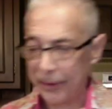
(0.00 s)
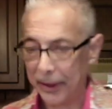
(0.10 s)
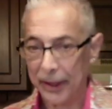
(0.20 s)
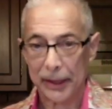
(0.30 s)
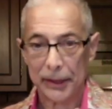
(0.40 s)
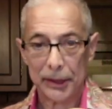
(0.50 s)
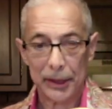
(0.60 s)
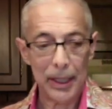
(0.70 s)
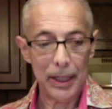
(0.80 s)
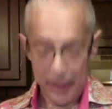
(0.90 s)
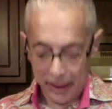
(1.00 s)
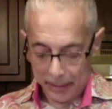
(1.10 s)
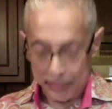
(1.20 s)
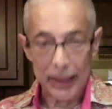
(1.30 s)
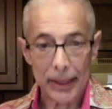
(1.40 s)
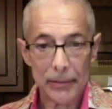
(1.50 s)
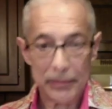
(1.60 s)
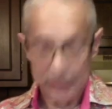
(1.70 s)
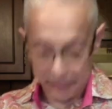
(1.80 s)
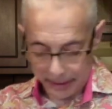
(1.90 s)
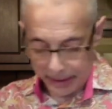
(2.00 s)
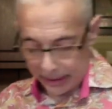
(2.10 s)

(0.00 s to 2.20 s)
orange, but it's a